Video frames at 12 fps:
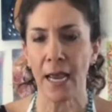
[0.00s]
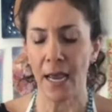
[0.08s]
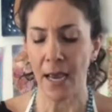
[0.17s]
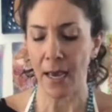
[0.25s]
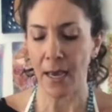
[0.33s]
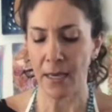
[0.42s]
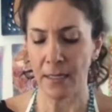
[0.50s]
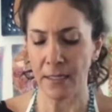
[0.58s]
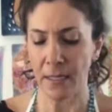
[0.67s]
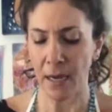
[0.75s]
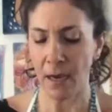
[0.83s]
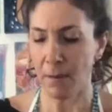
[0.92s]

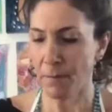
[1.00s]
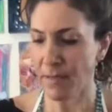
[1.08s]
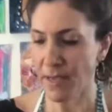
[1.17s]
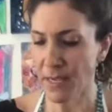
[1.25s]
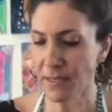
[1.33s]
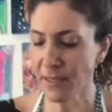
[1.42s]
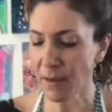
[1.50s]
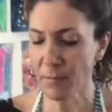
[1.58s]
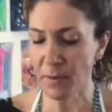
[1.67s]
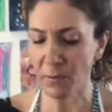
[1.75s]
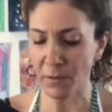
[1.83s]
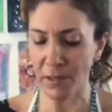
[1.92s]
And these have
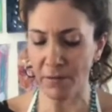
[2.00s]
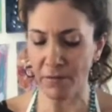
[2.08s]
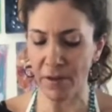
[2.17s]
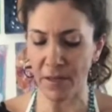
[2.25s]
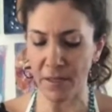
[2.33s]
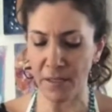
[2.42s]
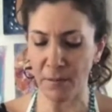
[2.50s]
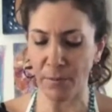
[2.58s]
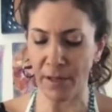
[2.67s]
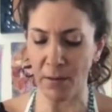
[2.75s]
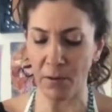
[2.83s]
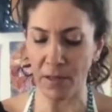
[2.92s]
been really fun to
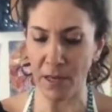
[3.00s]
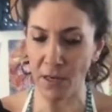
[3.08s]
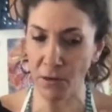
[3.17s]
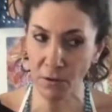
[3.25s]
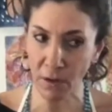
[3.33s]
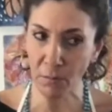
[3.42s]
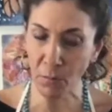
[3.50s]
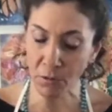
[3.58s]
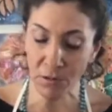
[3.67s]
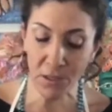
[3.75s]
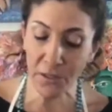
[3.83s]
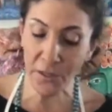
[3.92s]
play with. I
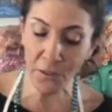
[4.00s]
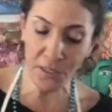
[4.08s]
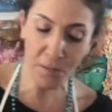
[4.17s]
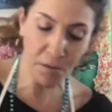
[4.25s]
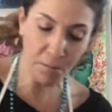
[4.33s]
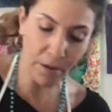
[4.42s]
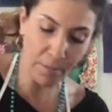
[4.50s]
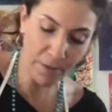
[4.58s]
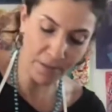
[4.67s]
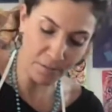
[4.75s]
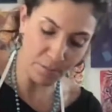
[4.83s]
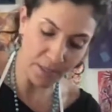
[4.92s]
mostly use them in my
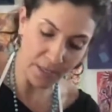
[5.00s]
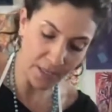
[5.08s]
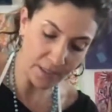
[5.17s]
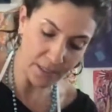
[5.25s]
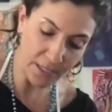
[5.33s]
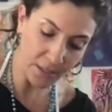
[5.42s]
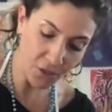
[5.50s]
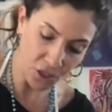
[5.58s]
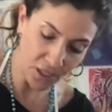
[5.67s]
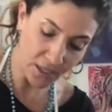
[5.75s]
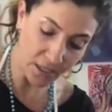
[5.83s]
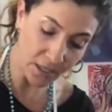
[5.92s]
mixed media
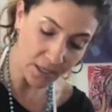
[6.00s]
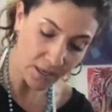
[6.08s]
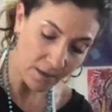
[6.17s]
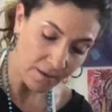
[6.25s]
teaching